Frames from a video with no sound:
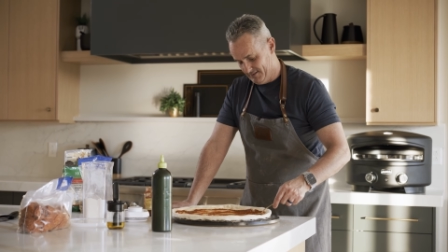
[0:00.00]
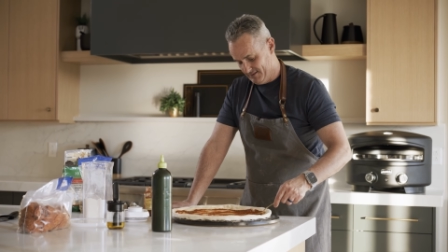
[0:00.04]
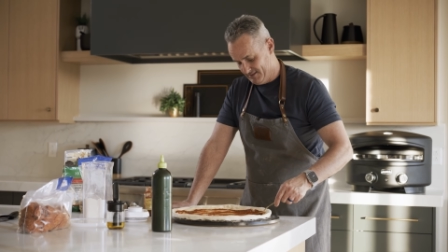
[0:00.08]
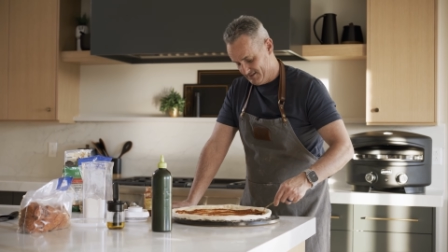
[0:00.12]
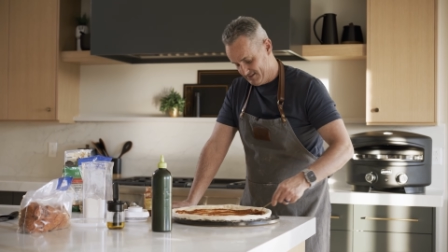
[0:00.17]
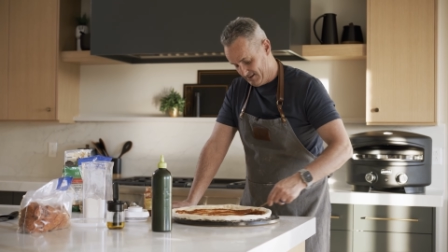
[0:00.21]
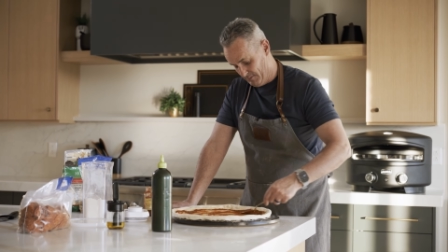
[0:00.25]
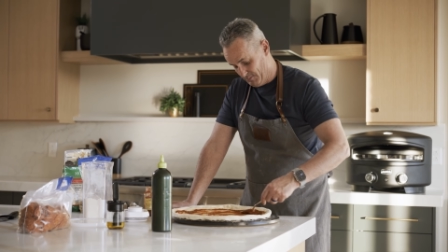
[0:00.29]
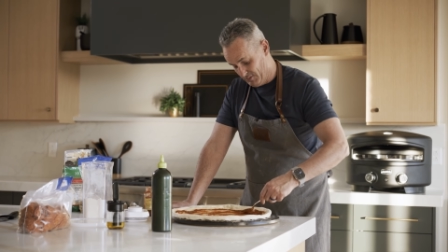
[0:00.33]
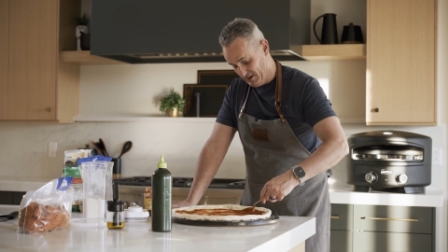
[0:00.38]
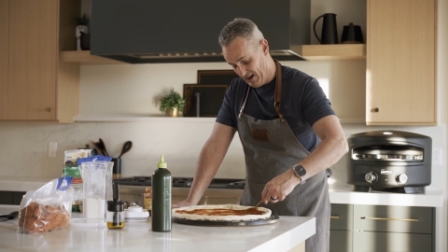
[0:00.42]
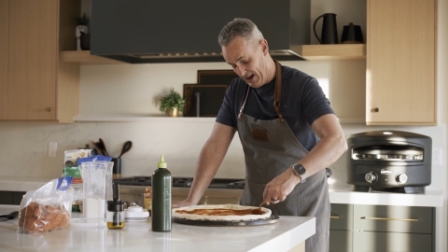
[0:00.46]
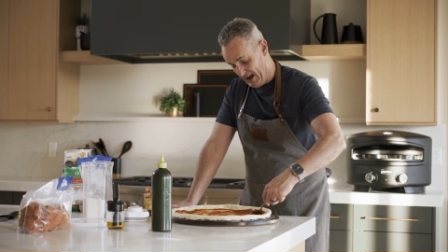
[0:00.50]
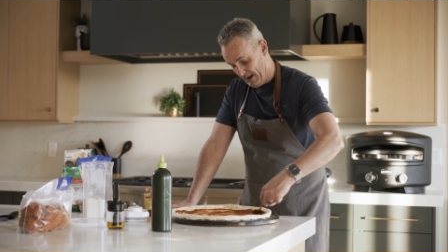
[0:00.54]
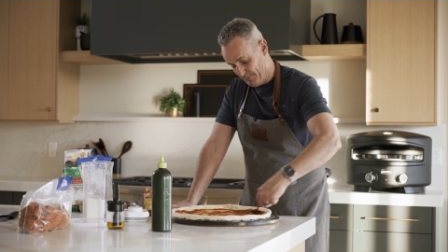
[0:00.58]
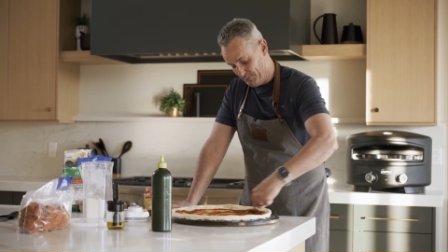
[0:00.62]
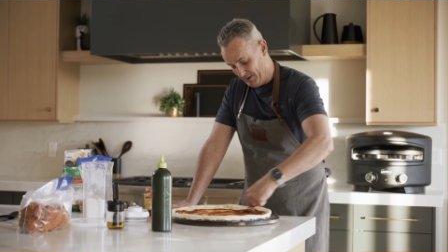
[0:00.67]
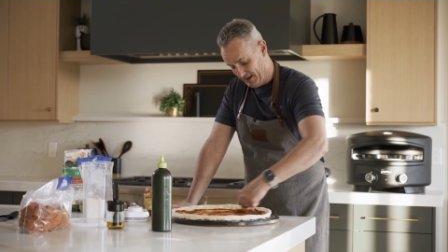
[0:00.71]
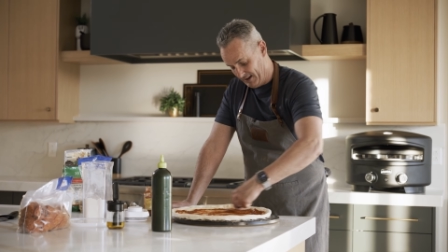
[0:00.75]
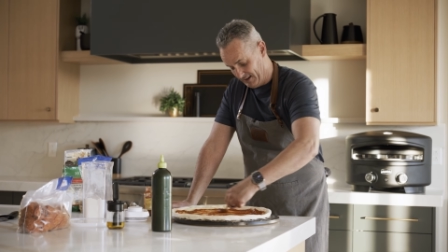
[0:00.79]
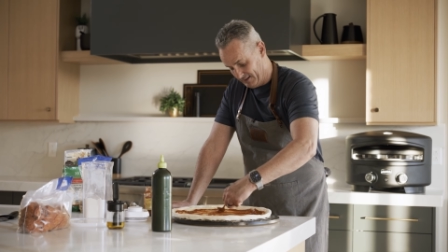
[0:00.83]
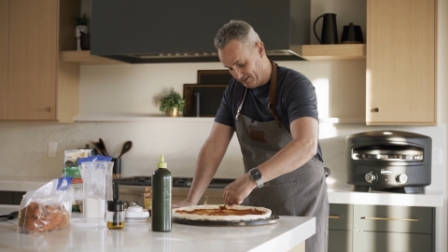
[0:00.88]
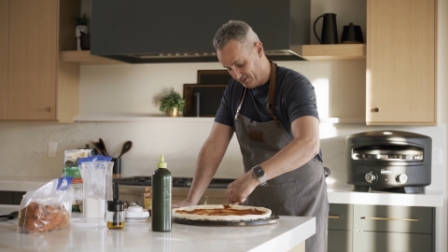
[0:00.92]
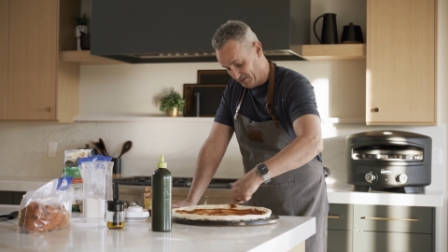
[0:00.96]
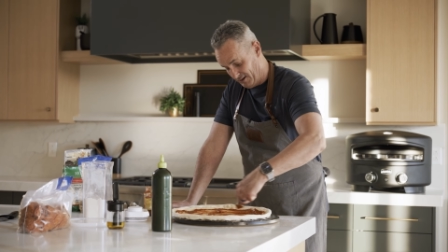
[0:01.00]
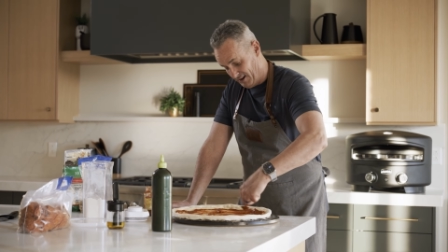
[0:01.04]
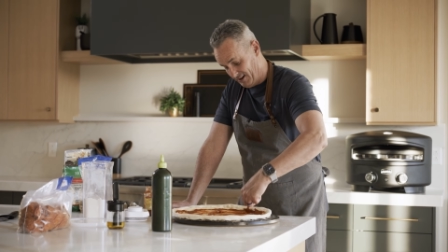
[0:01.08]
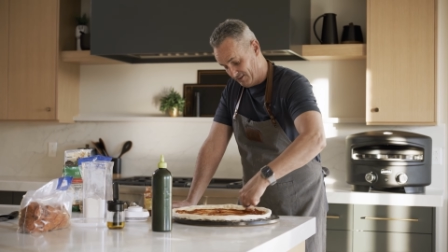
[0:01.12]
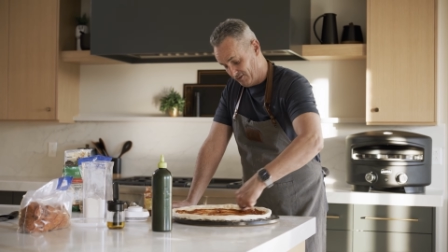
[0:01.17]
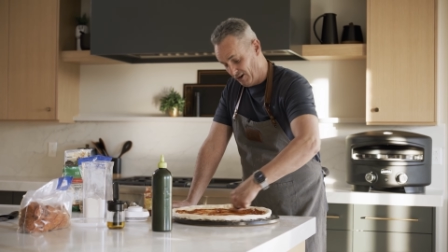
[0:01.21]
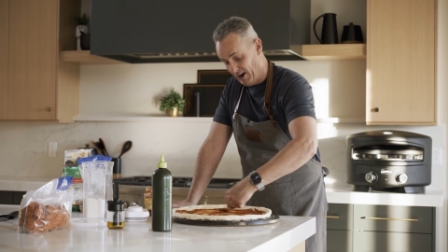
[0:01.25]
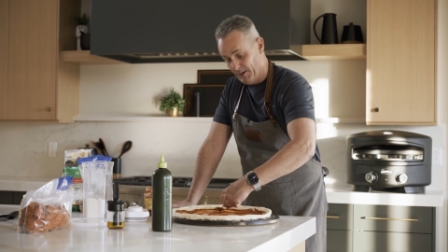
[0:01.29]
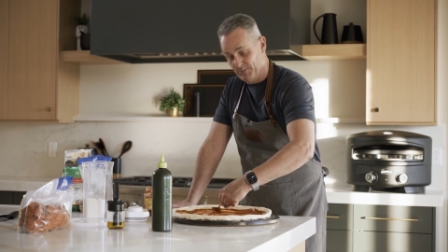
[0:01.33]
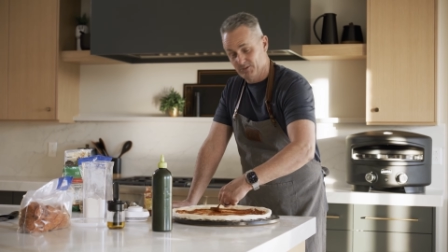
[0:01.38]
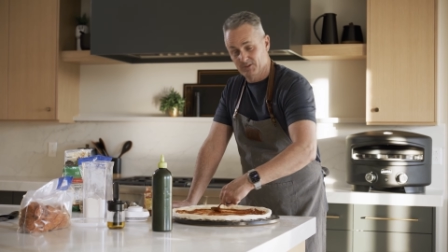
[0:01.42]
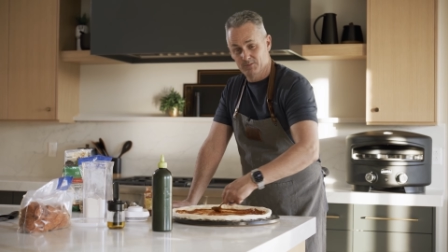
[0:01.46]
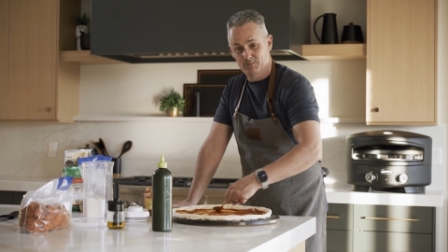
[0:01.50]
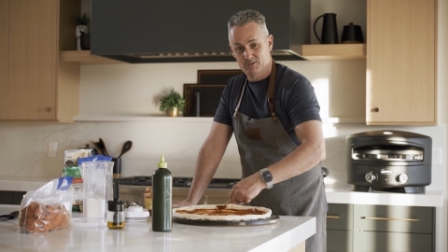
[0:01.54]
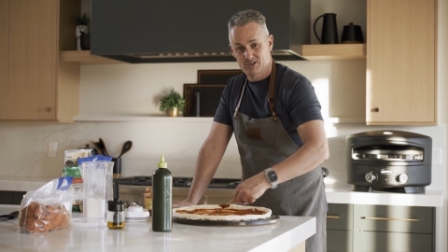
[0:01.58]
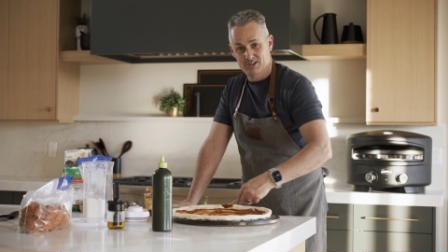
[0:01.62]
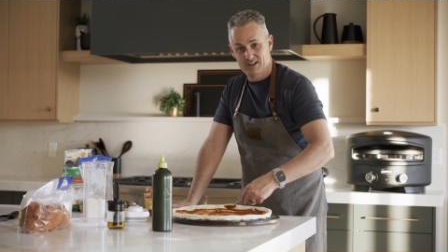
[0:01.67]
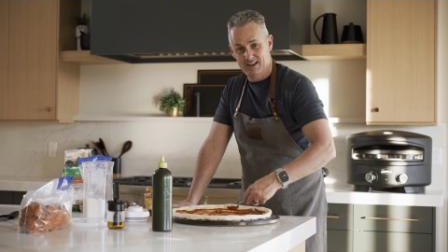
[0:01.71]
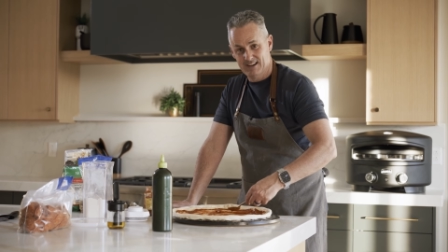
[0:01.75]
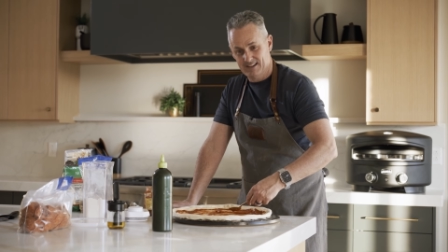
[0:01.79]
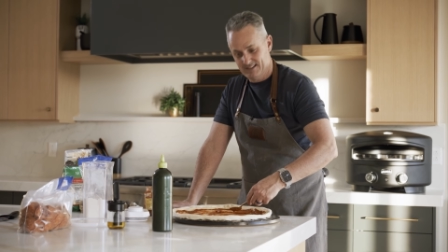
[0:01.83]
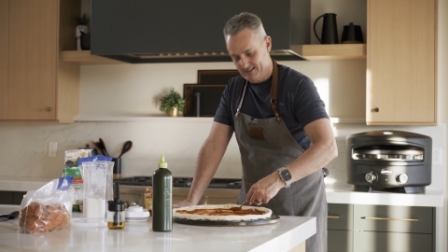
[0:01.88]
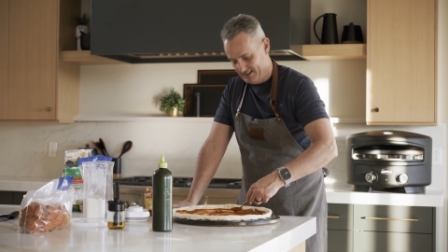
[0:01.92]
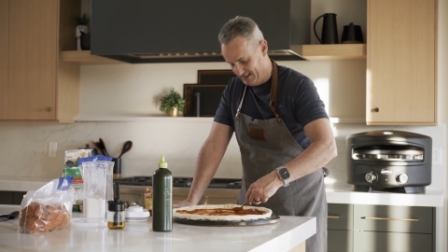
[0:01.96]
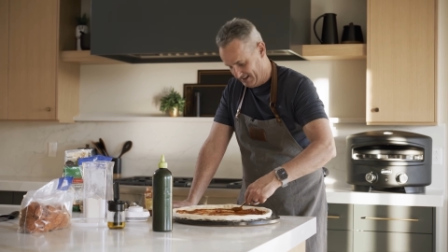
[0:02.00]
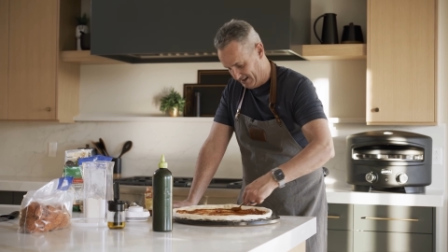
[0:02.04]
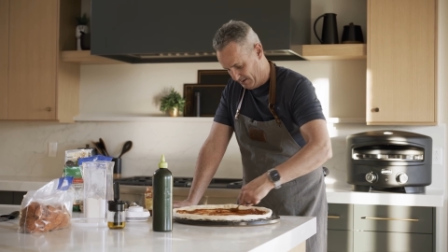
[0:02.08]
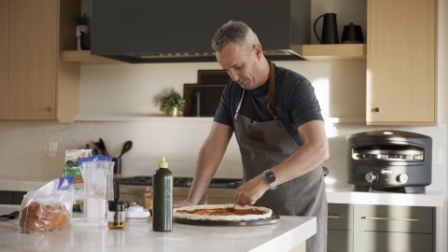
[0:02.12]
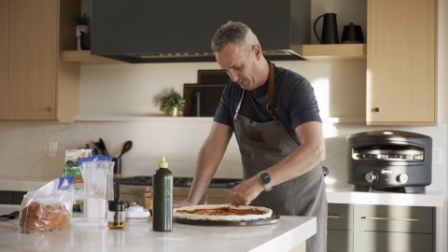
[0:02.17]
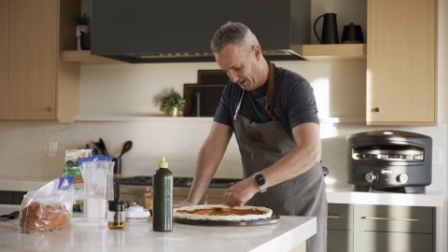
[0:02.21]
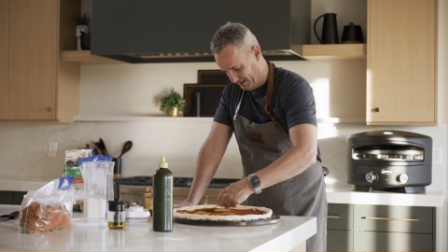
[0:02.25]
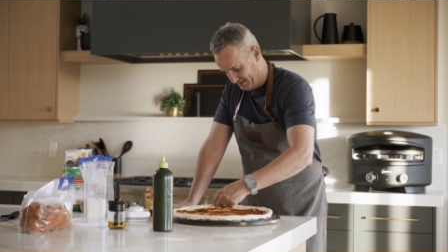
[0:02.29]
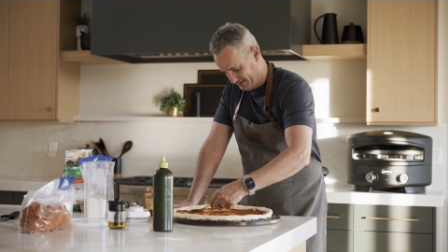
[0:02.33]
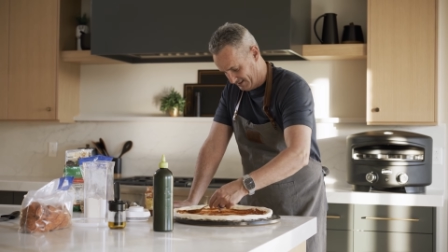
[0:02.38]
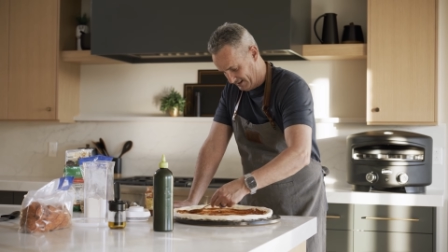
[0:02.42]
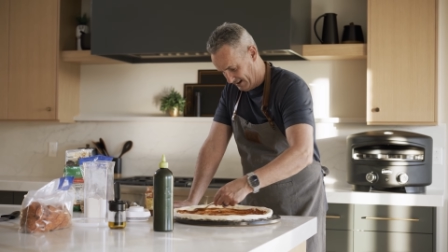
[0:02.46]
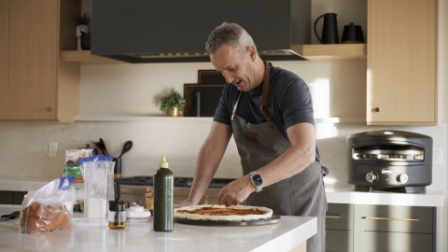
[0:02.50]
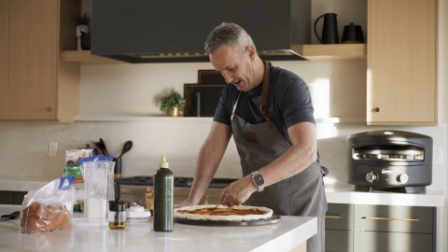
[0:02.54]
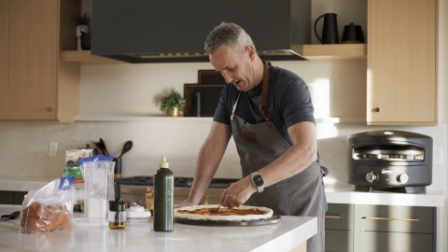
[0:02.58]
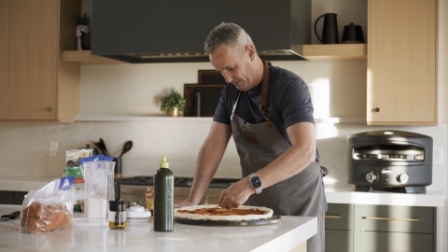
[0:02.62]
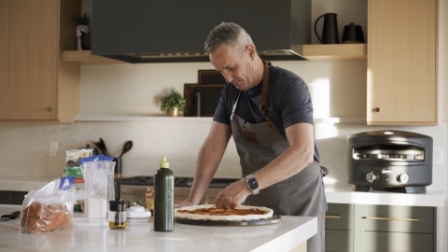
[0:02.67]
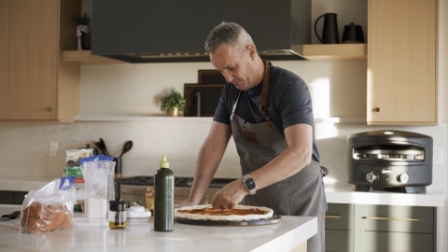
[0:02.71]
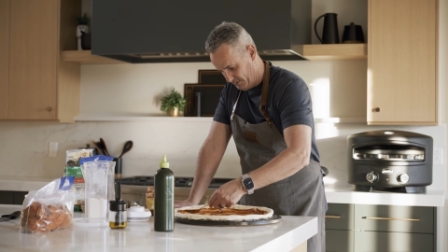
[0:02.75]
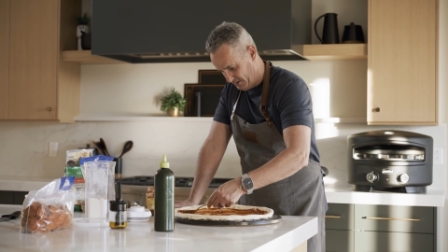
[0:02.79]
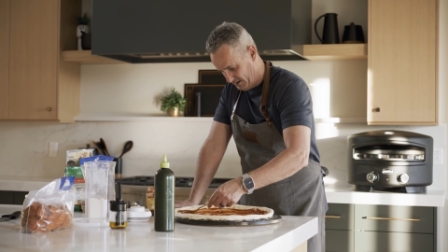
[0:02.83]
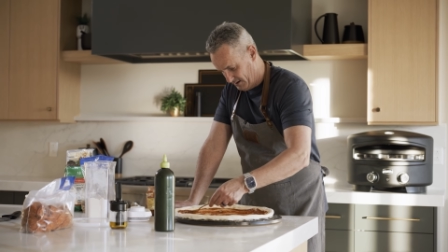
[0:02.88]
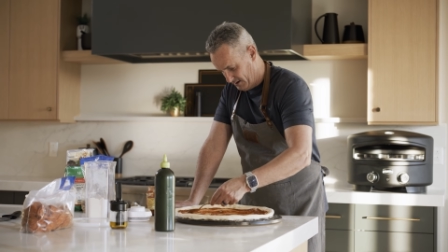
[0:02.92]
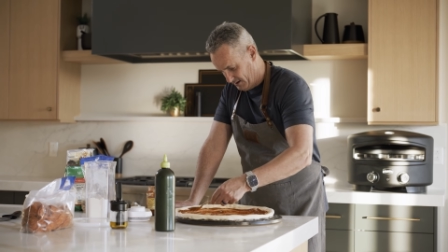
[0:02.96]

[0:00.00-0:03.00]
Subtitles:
some toppings or I drop some cheese and he picks it up.